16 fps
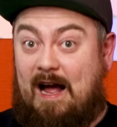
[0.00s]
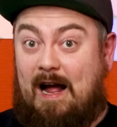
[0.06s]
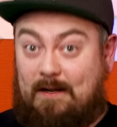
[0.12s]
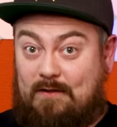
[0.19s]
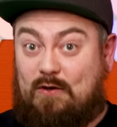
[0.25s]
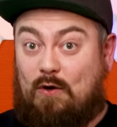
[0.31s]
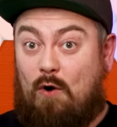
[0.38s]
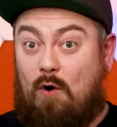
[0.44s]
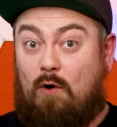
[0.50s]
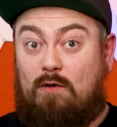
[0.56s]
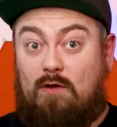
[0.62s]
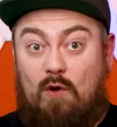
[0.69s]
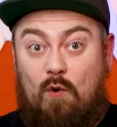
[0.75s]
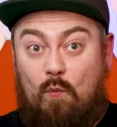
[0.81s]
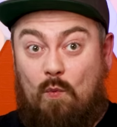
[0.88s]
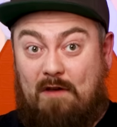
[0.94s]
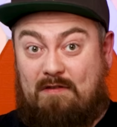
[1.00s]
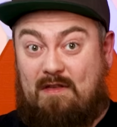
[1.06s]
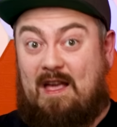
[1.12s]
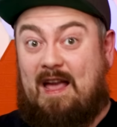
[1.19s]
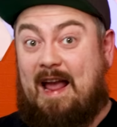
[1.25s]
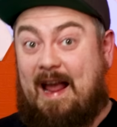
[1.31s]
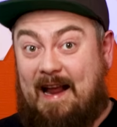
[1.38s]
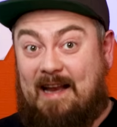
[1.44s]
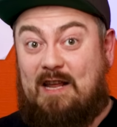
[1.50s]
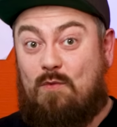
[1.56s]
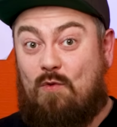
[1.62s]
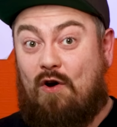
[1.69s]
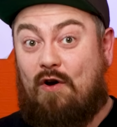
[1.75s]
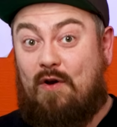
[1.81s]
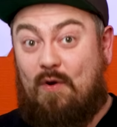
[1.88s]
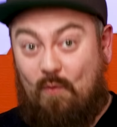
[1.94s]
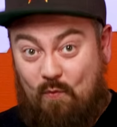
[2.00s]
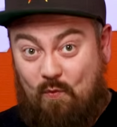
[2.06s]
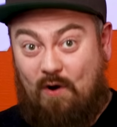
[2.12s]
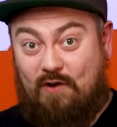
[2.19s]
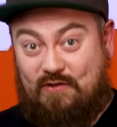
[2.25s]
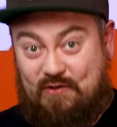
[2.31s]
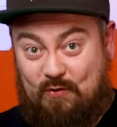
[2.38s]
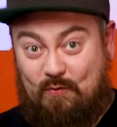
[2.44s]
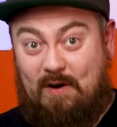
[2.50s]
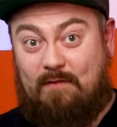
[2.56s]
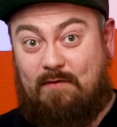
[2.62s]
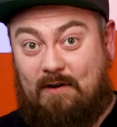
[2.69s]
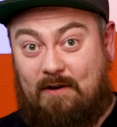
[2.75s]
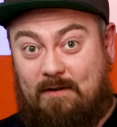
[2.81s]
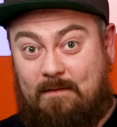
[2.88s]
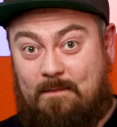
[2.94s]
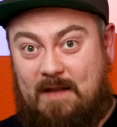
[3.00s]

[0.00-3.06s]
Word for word: at all with anyone whatsoever.